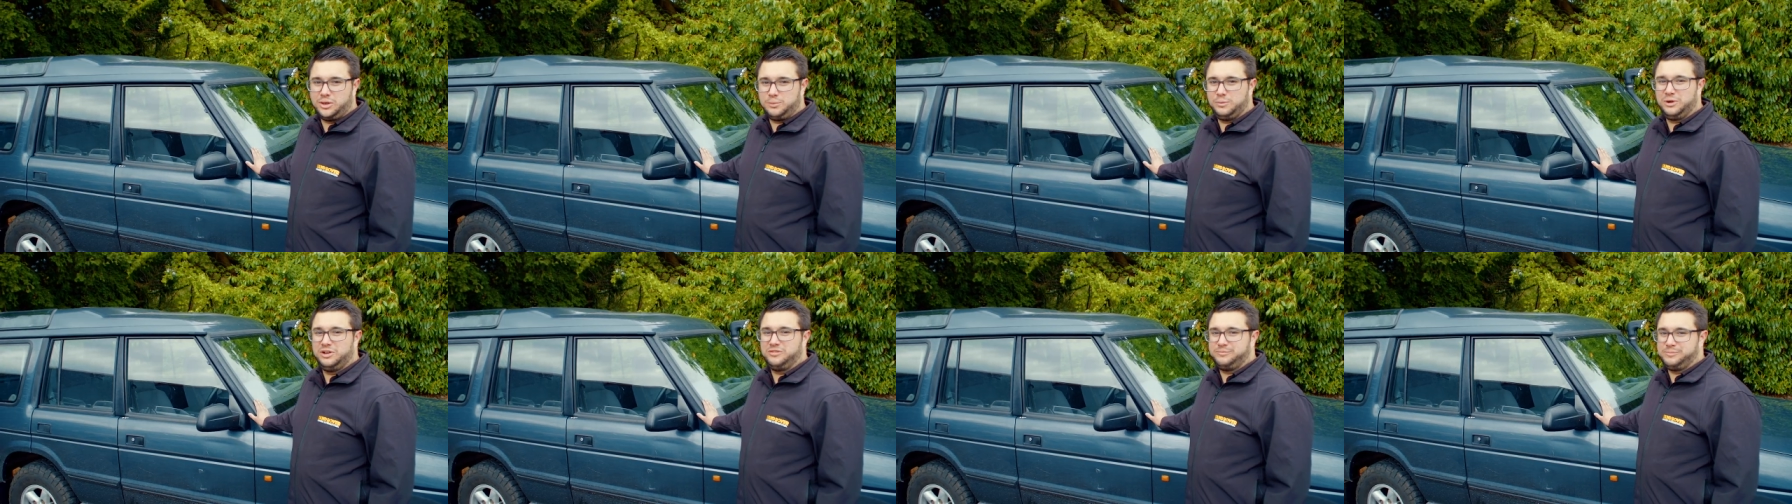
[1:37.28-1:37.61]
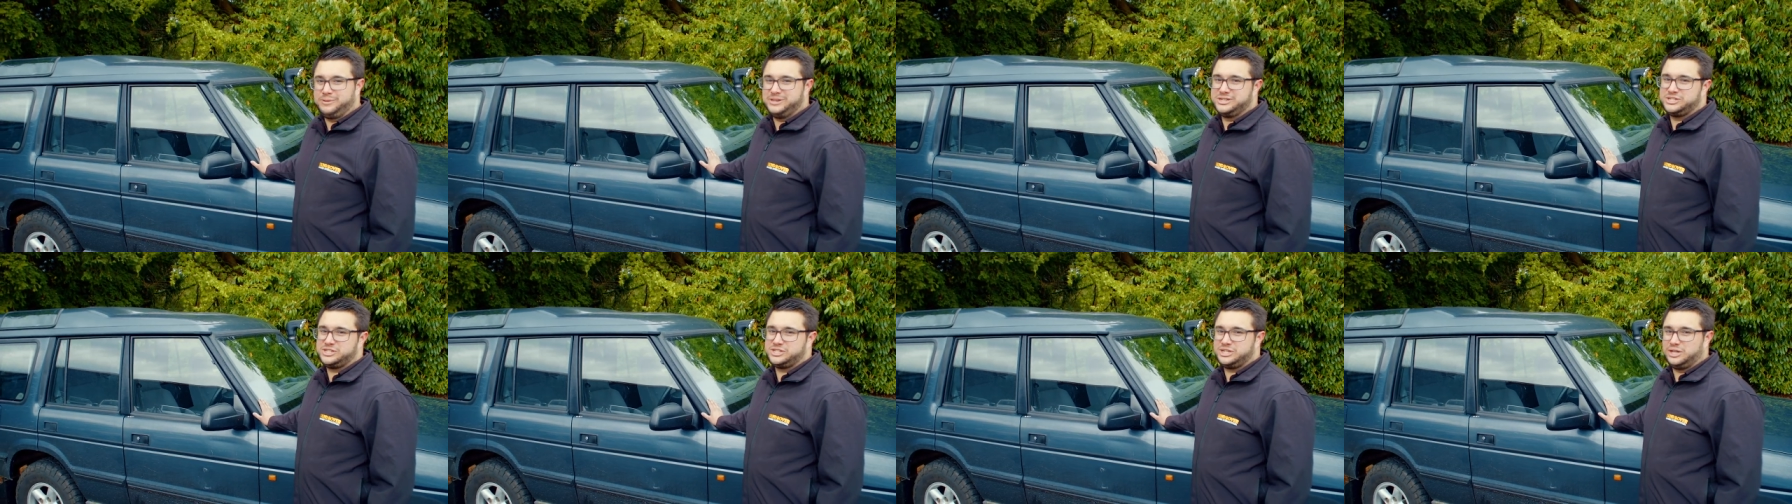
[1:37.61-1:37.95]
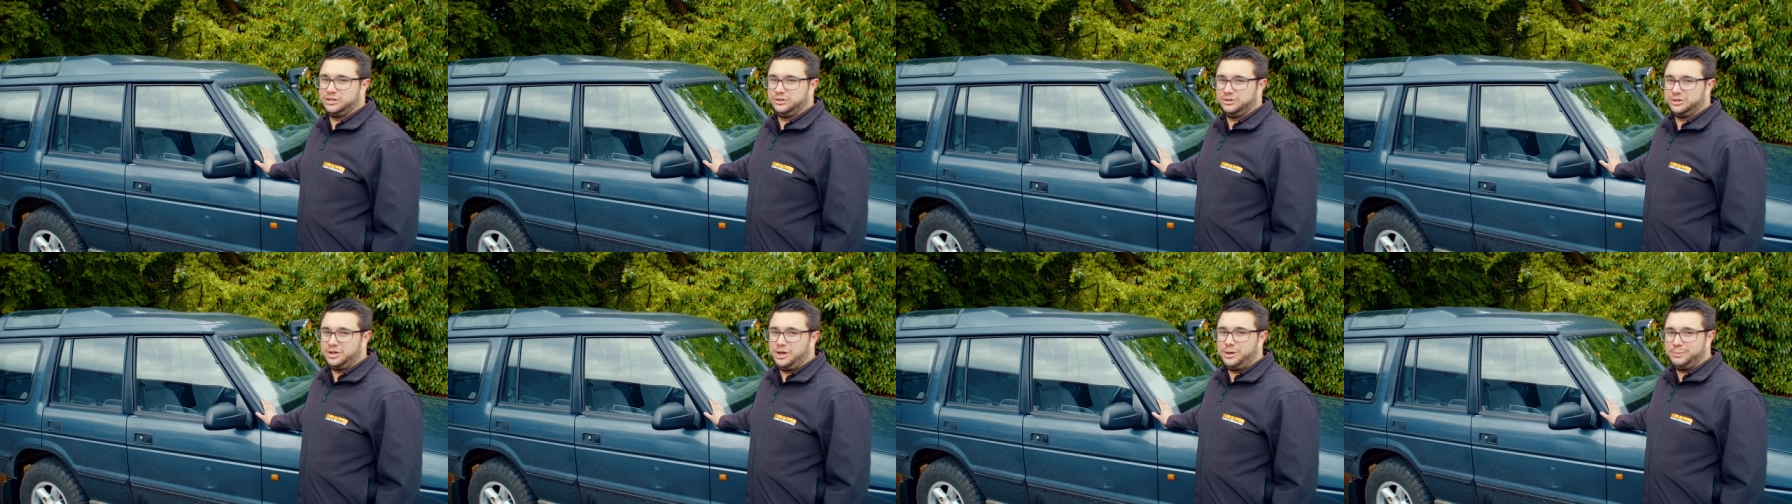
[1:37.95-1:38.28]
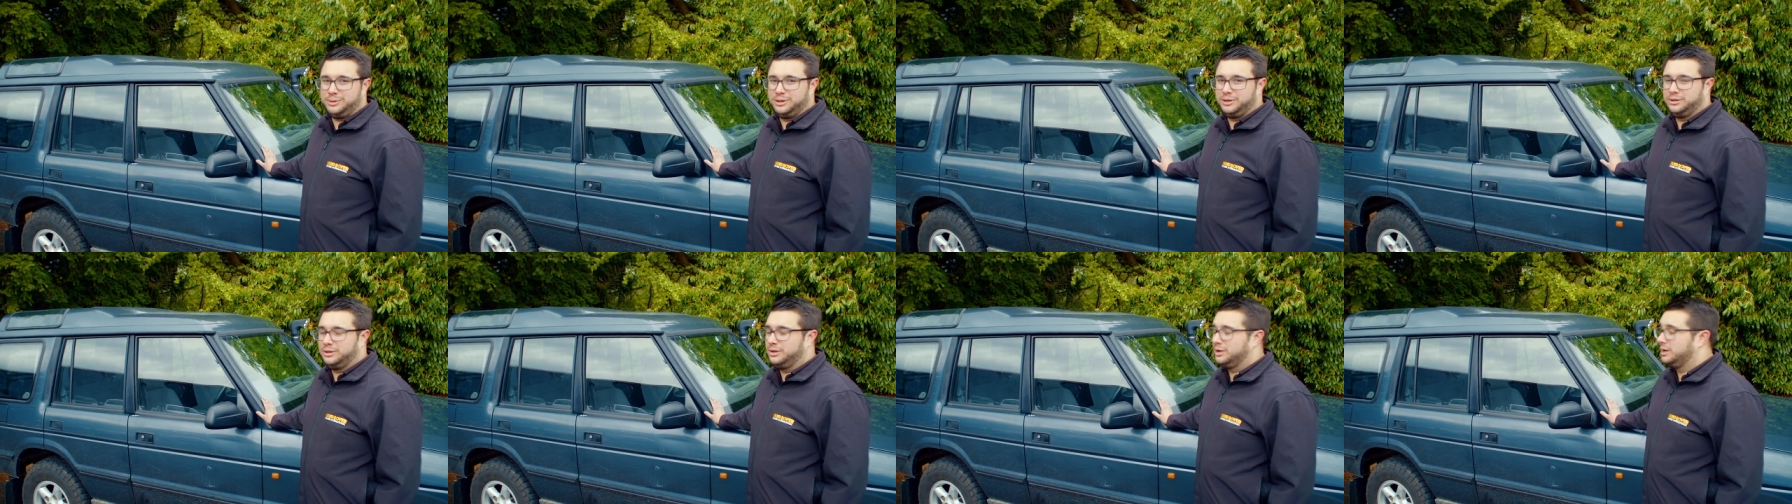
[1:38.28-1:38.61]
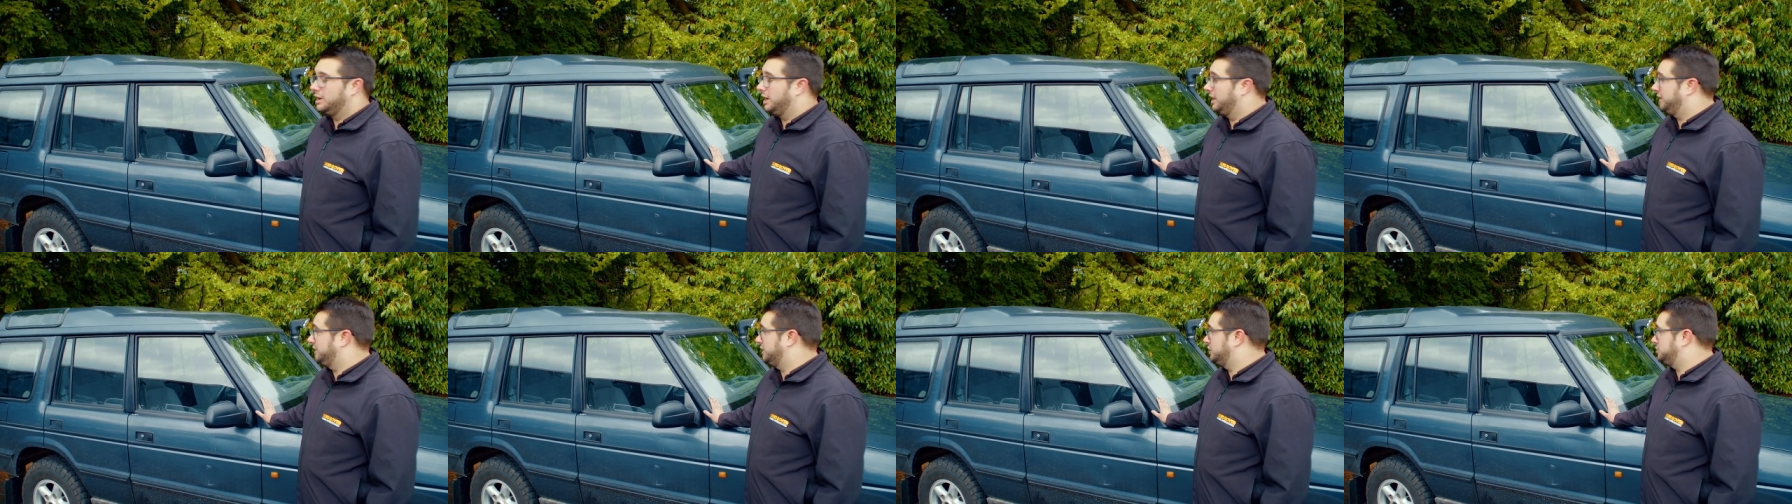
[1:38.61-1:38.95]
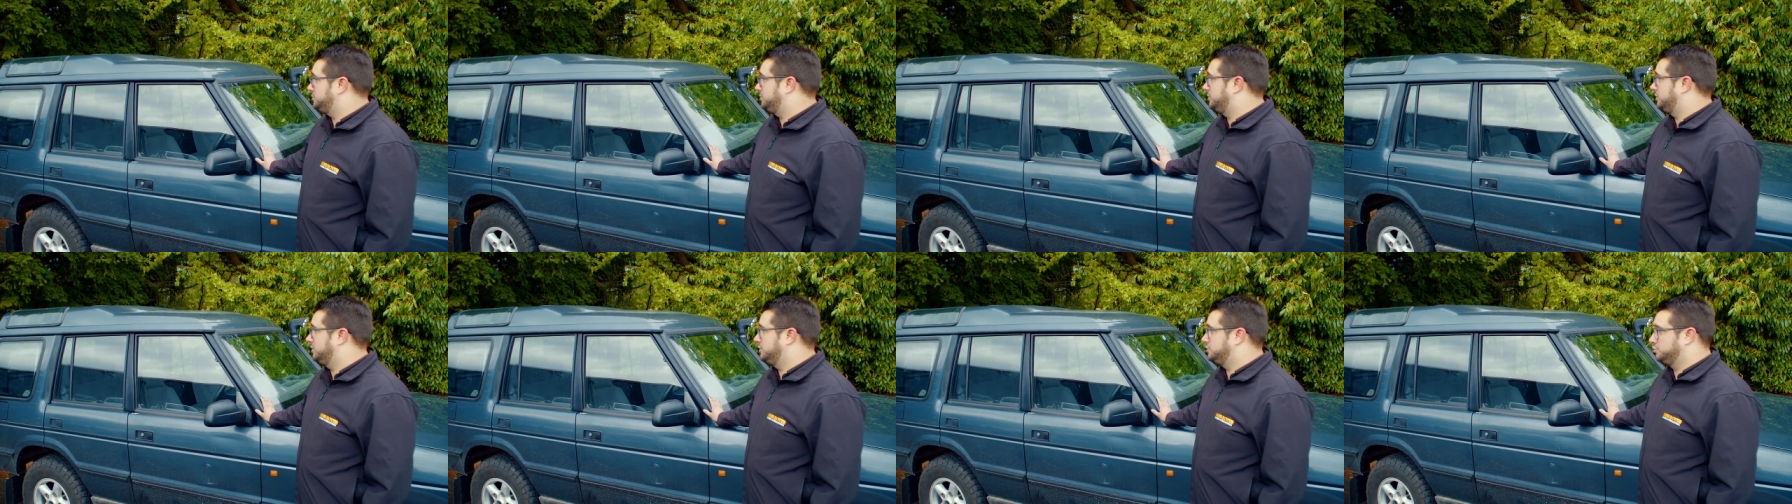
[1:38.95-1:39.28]
they will have been sealed up and that's
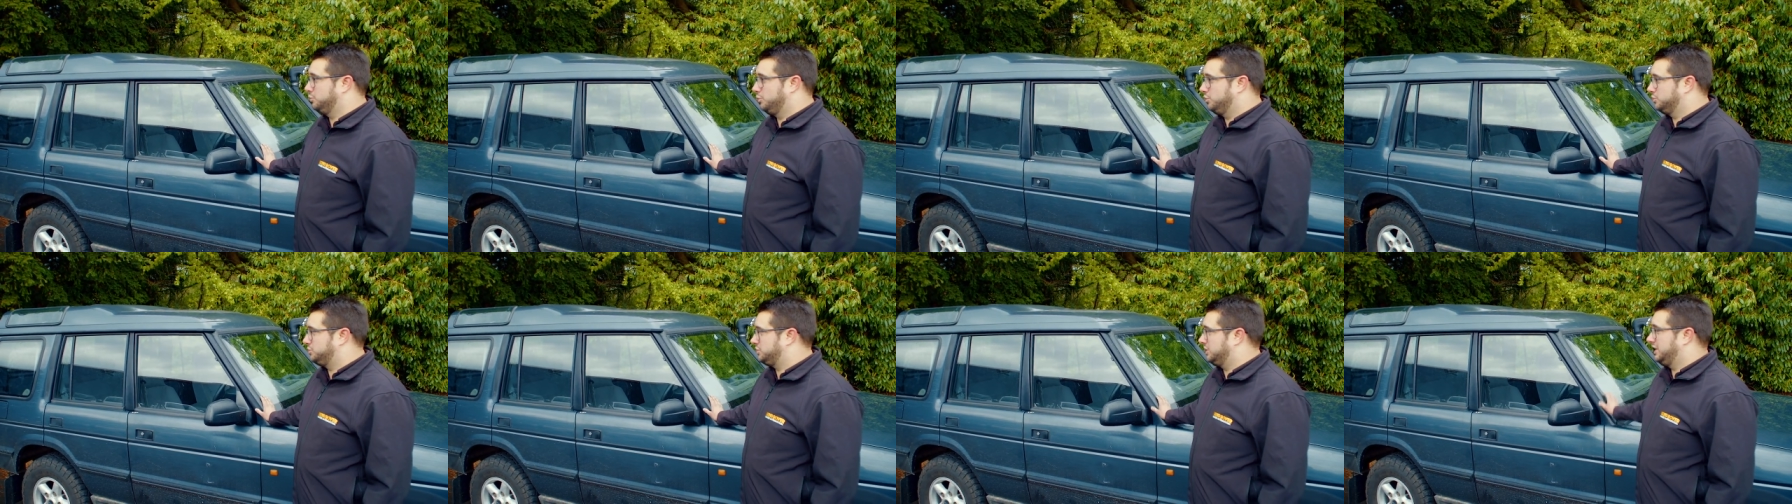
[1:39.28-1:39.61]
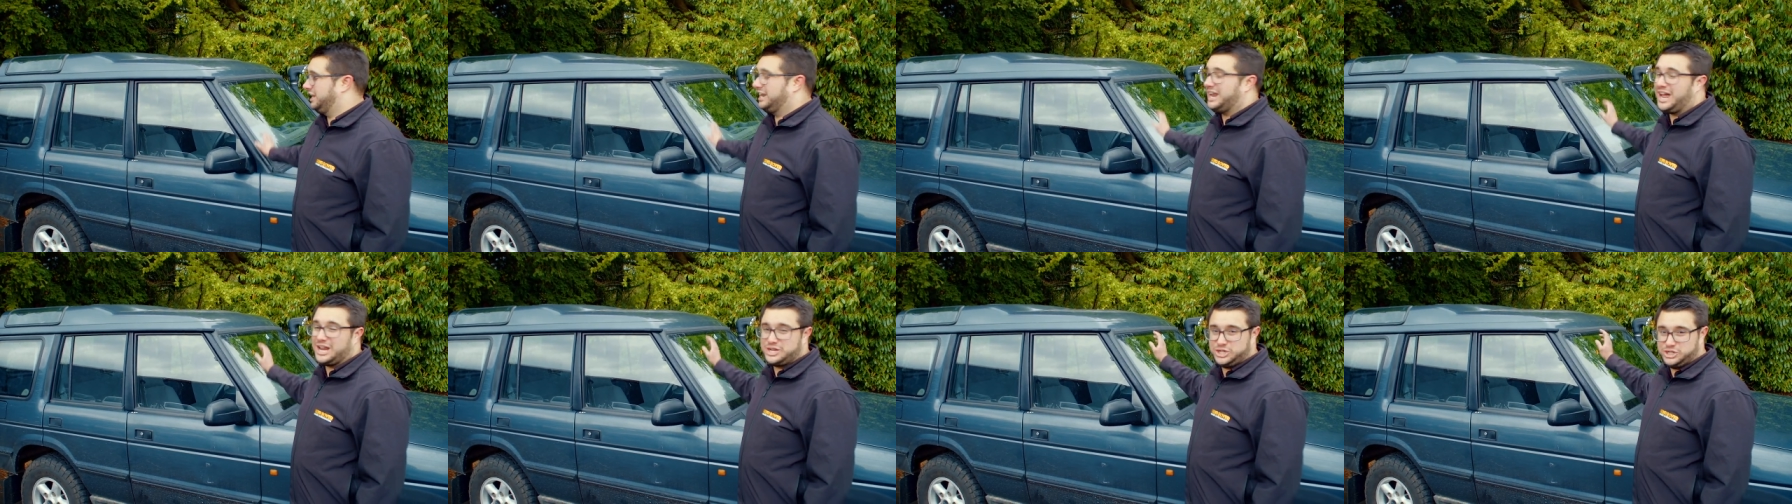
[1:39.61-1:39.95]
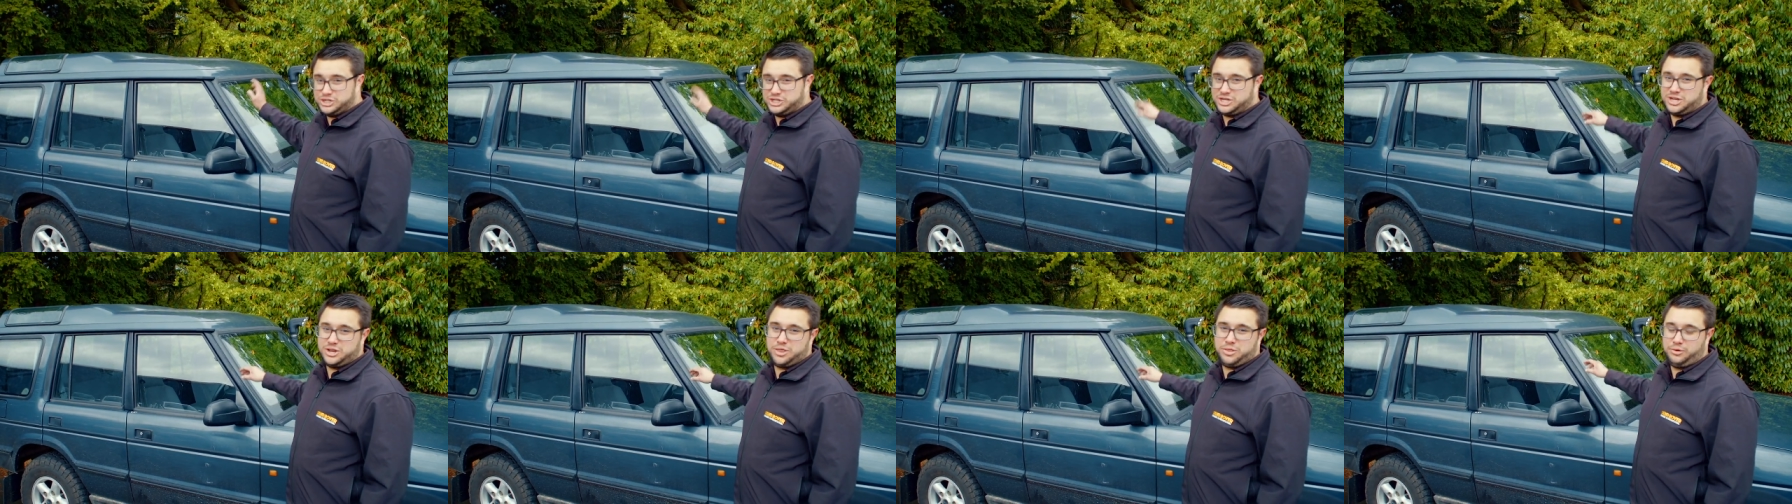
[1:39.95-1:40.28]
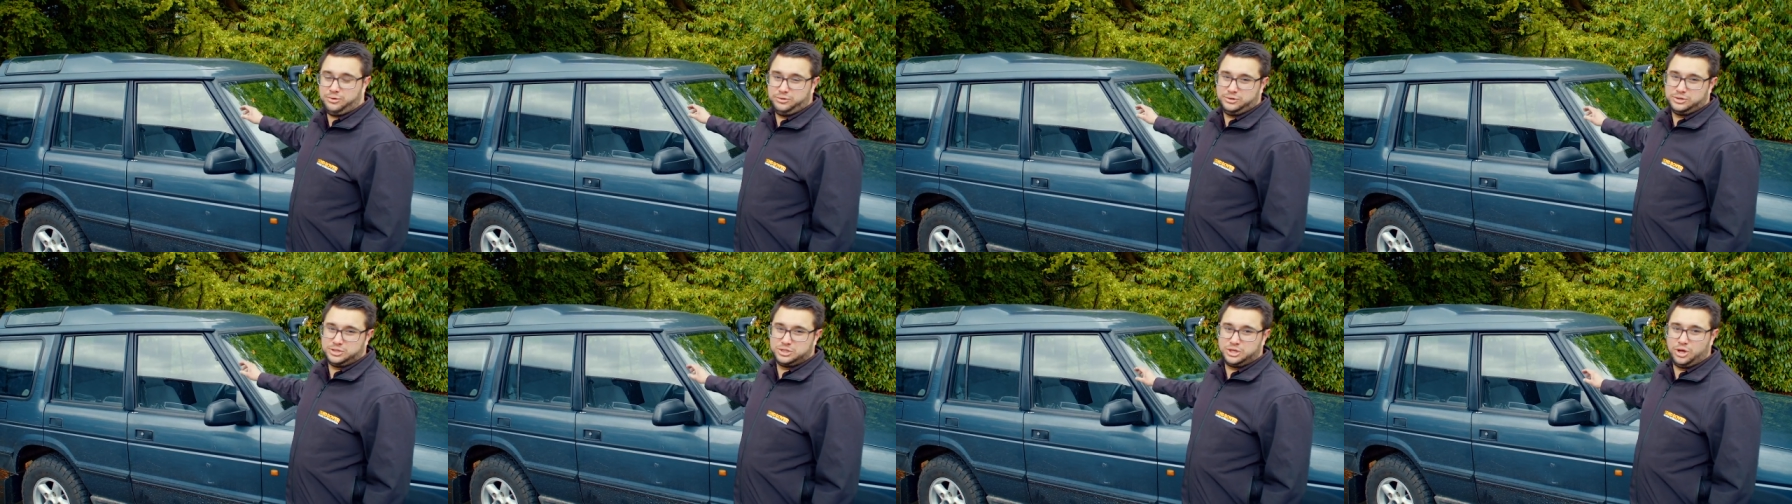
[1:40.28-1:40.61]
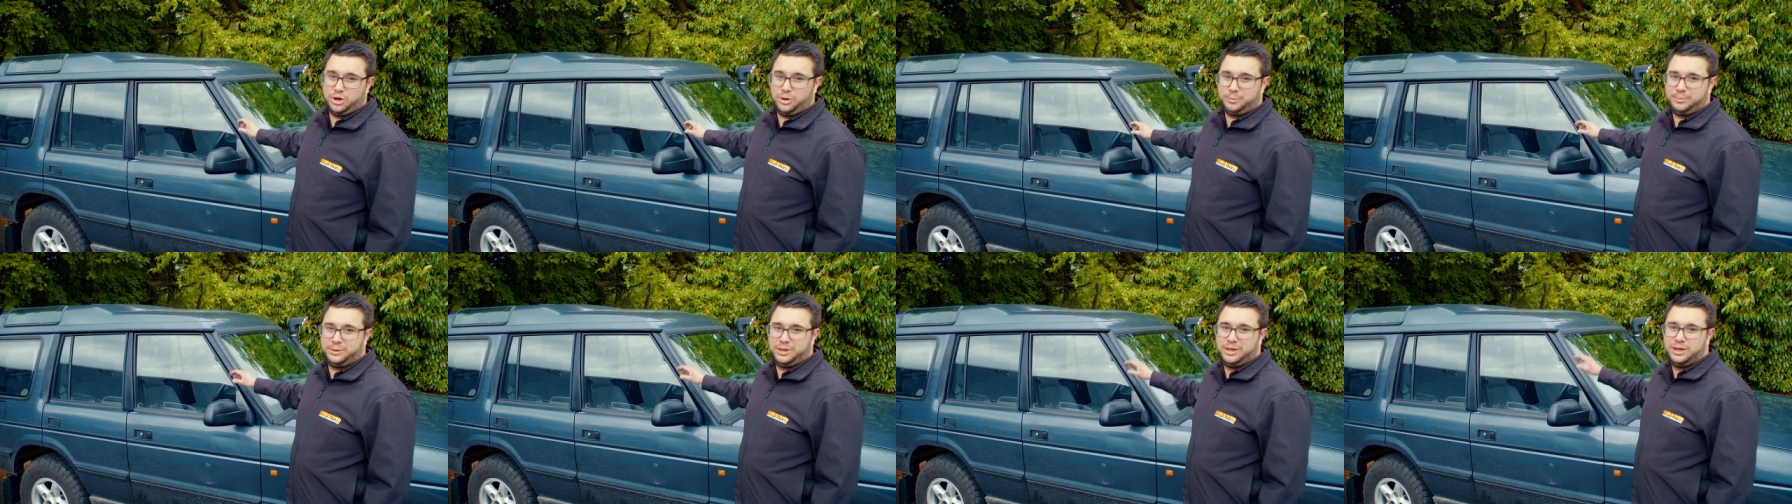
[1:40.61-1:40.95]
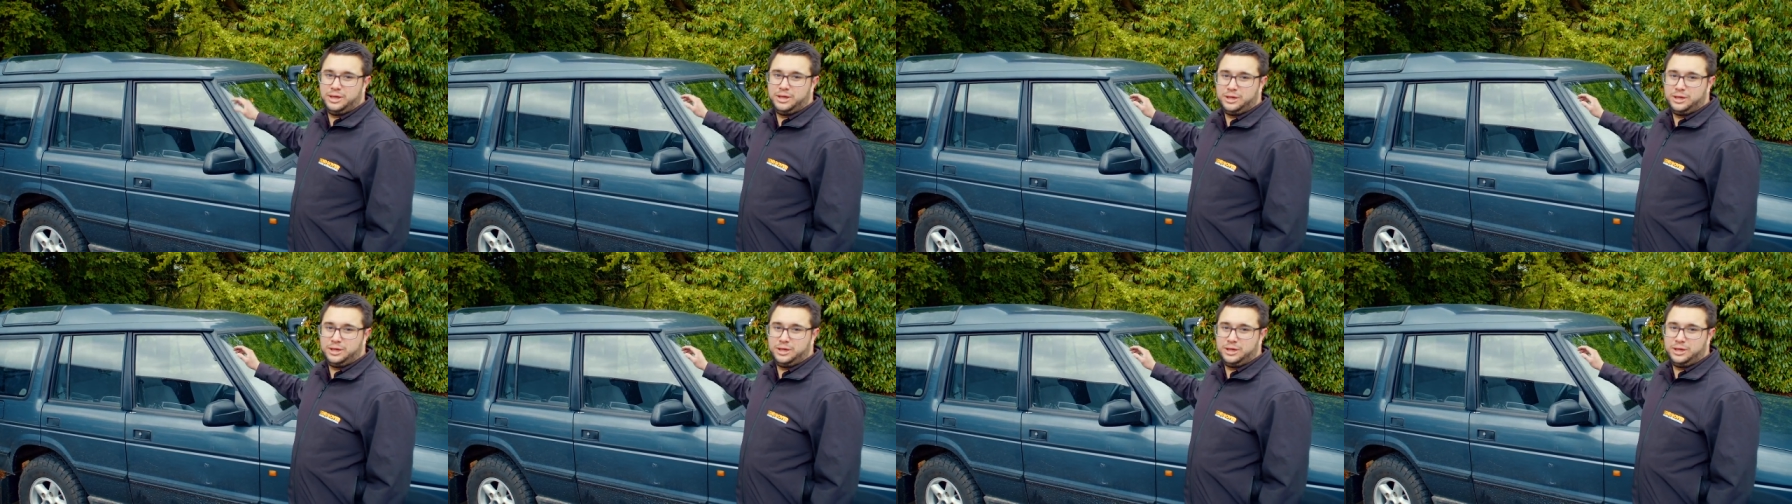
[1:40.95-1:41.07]
because water lashes in through the top,